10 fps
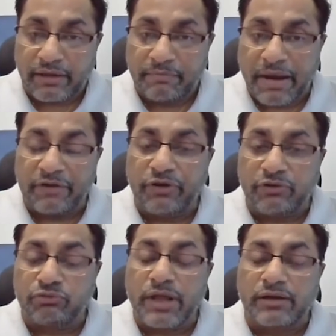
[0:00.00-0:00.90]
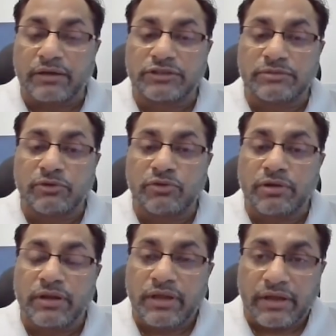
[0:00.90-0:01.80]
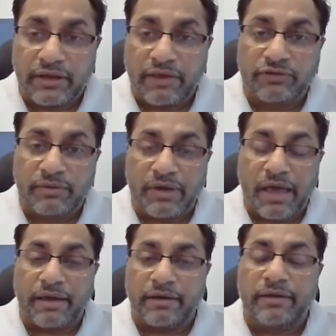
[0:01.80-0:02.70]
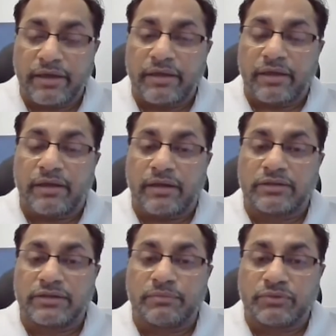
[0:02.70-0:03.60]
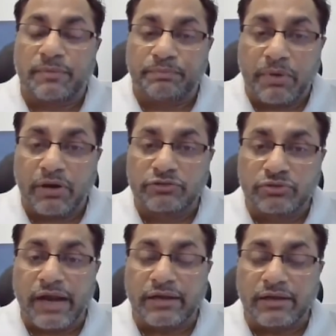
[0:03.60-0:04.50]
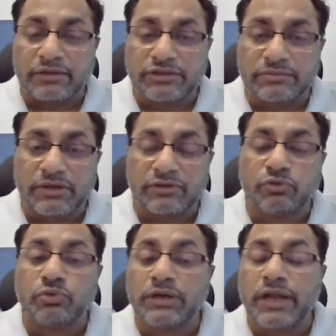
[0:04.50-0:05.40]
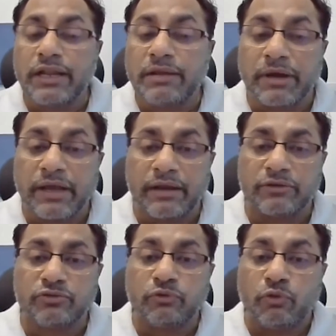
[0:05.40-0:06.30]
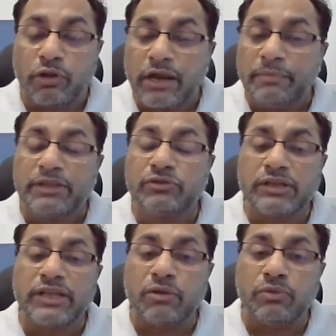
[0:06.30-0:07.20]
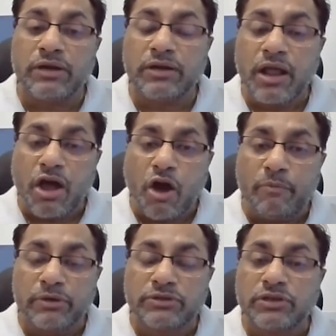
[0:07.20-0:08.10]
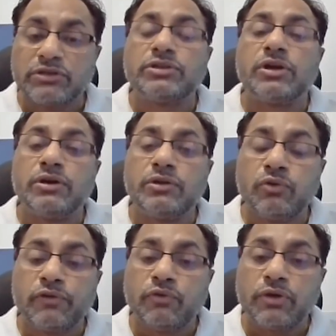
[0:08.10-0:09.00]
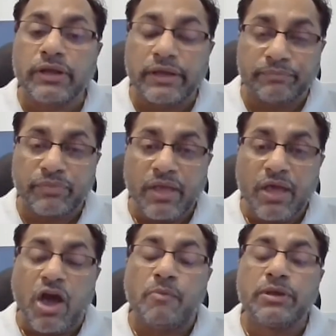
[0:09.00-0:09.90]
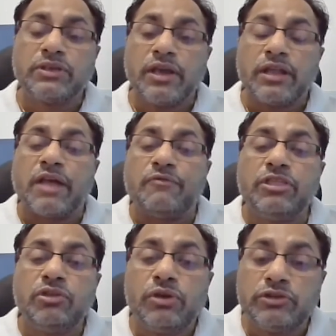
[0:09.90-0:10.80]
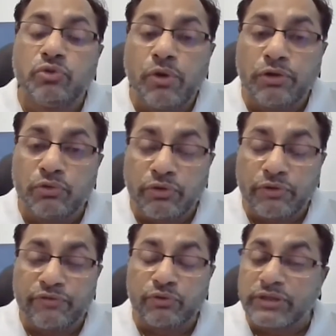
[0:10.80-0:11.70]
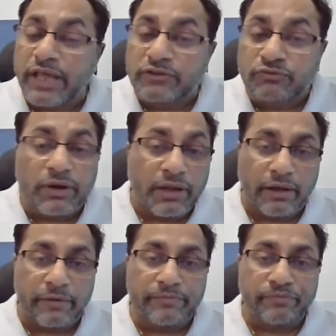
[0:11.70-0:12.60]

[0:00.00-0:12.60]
benefit to that customer, or give some perks to that customer to retain him again. So on that basis, you can calculate that how much the turnover for him, how much revenue he's going to give you in the next 1 year.